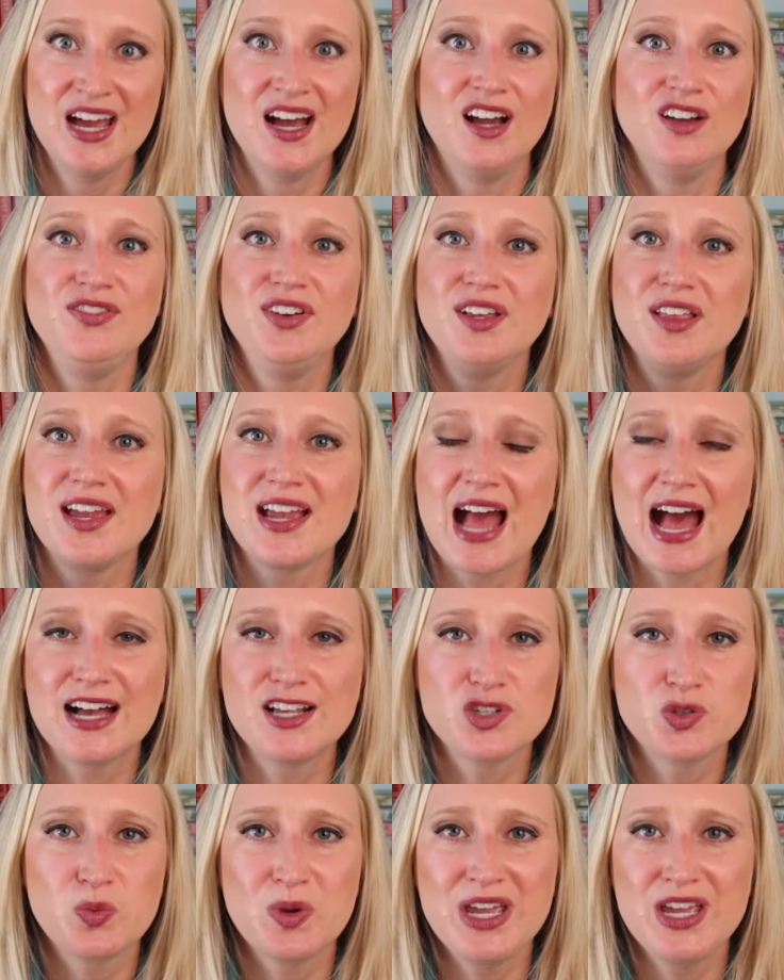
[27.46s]
I feel like
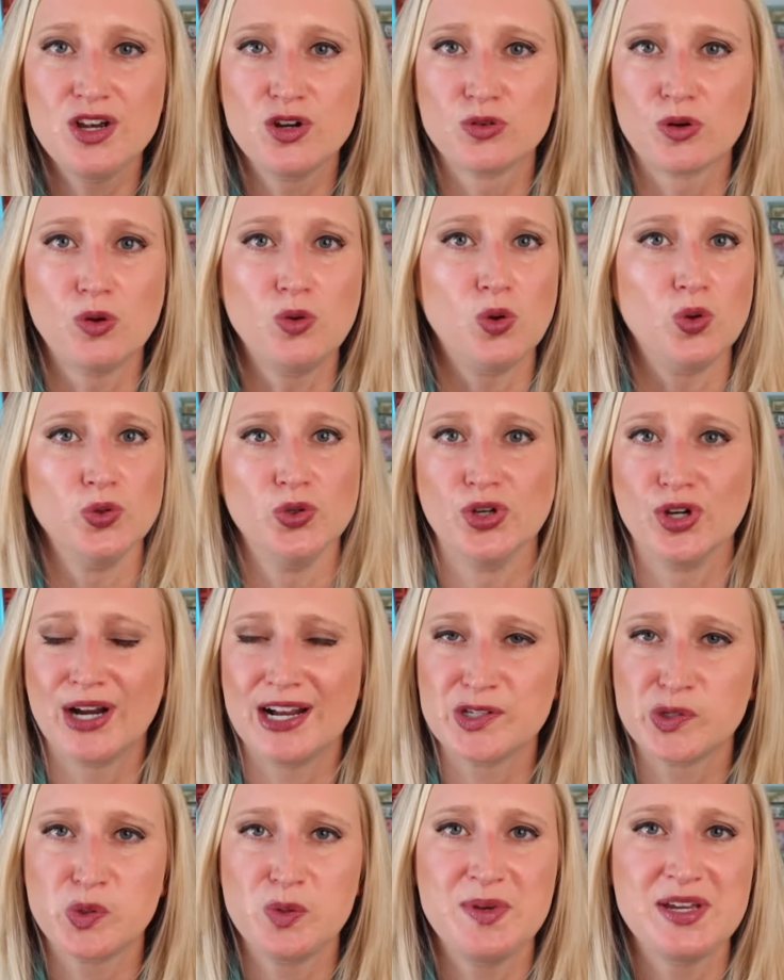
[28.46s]
as we grow older,
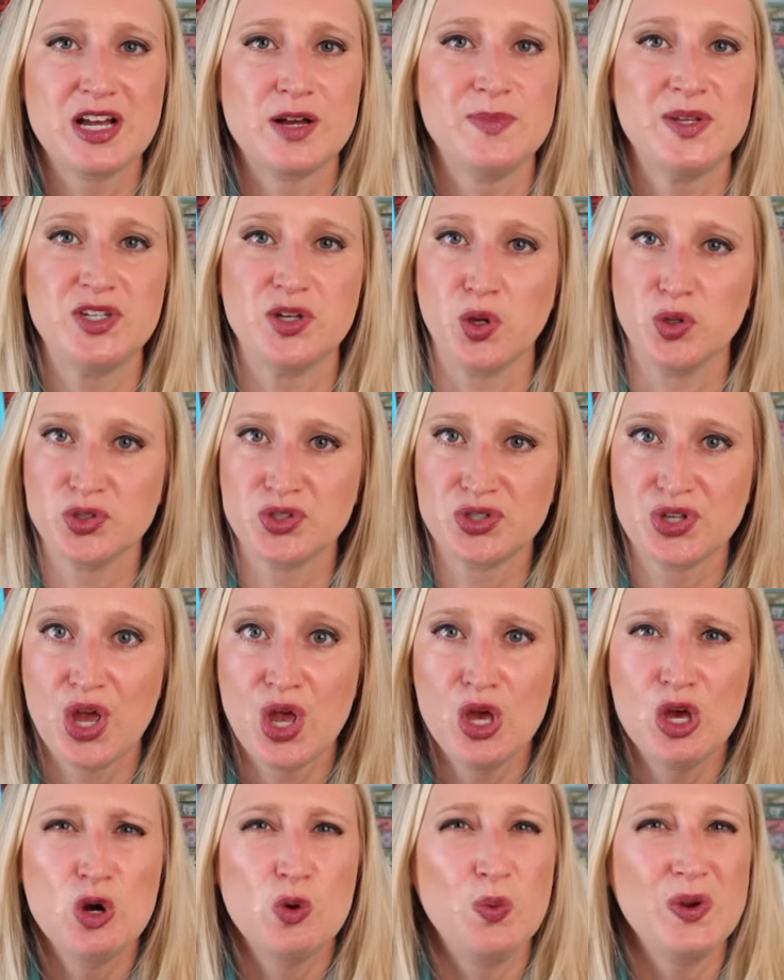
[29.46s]
as we become adults,
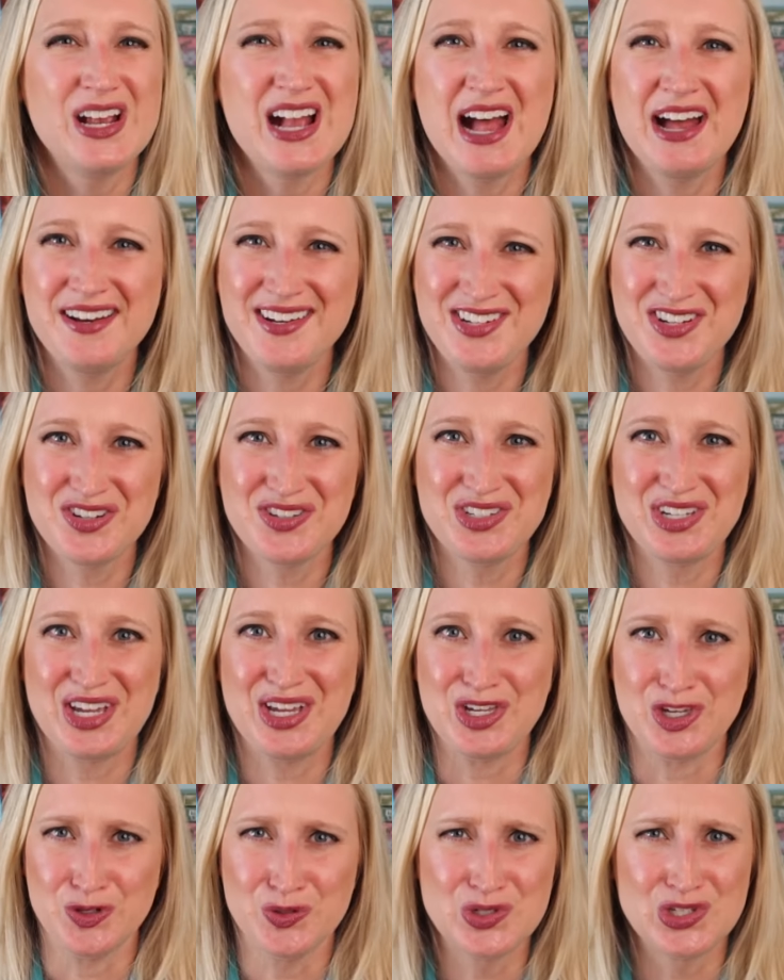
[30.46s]
we kind of just
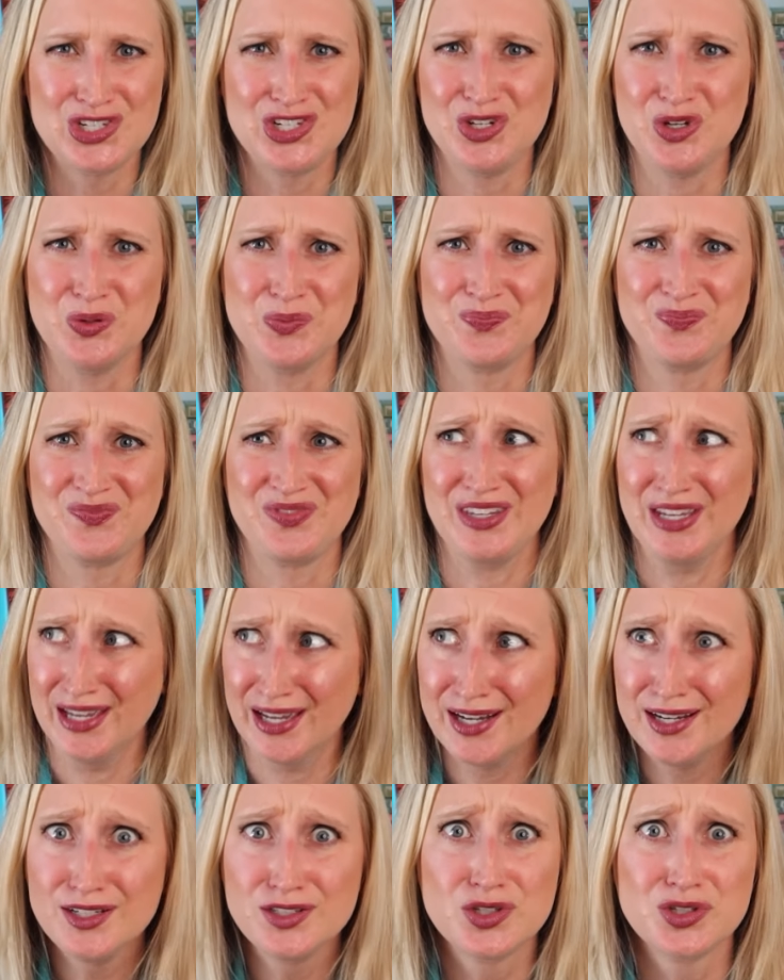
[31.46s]
get used to
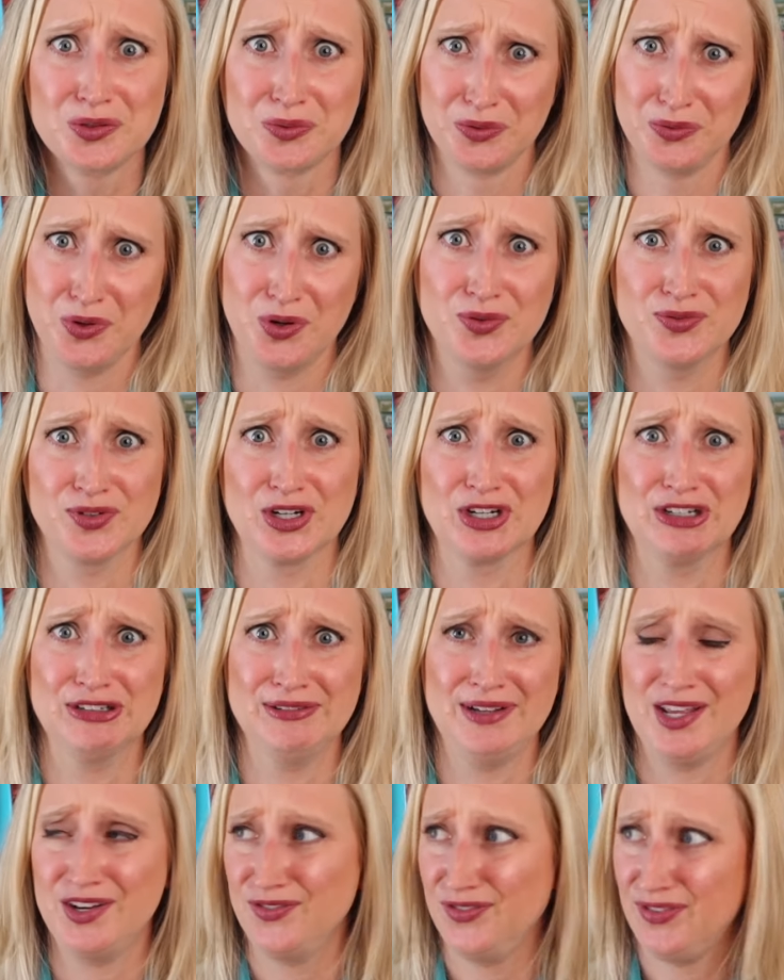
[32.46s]
getting screwed
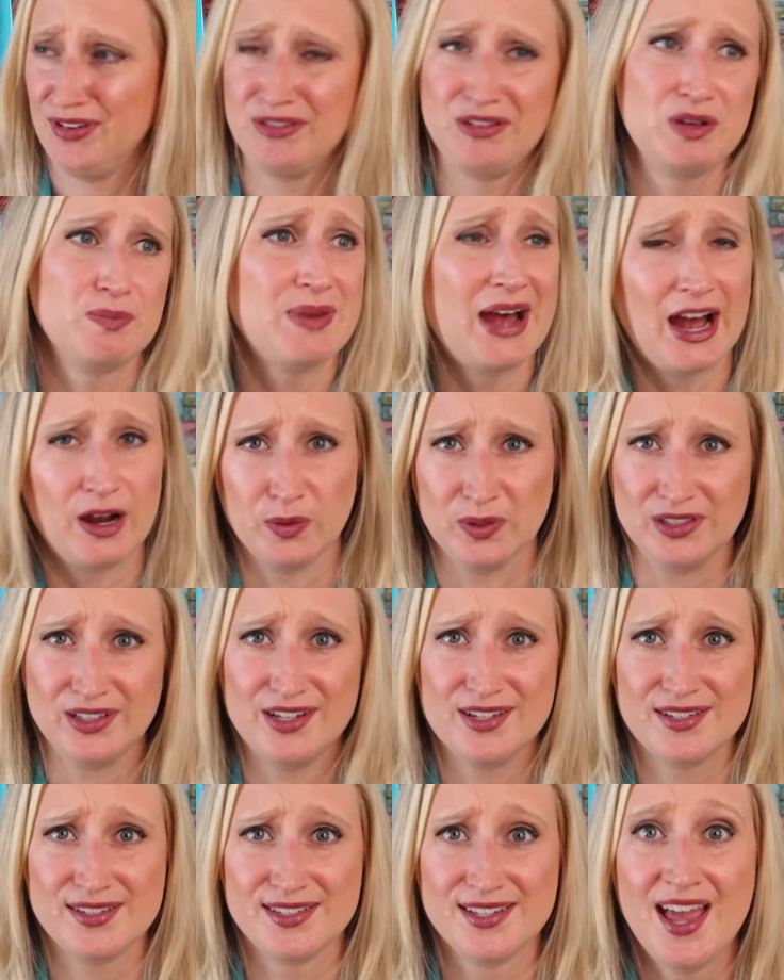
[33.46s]
over and feeling
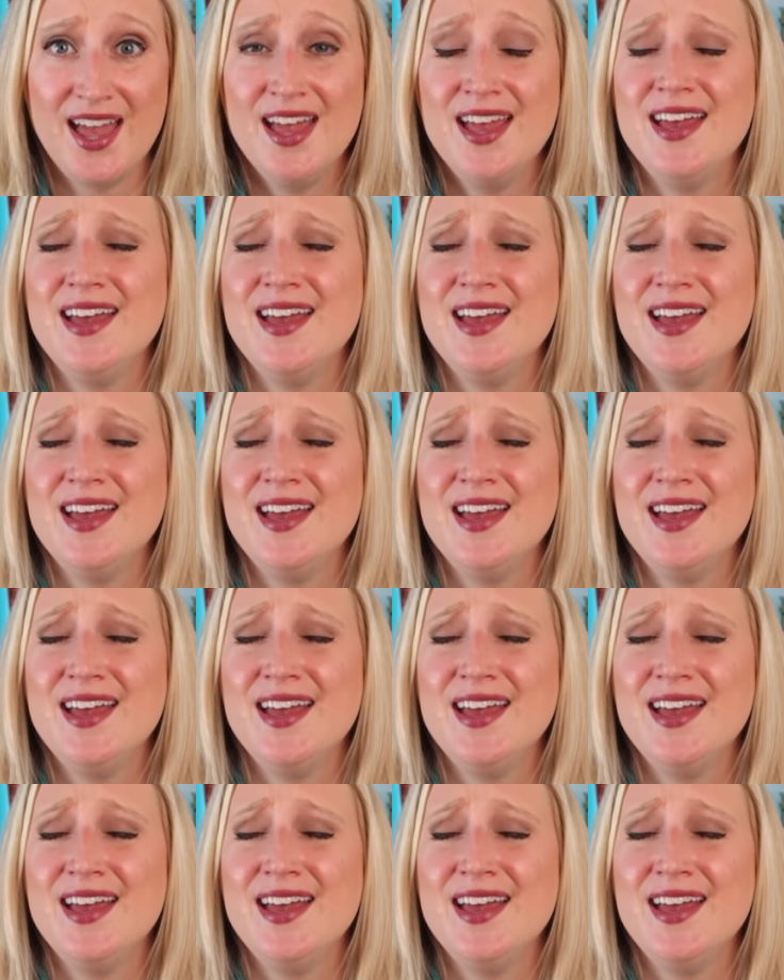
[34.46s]
powerless.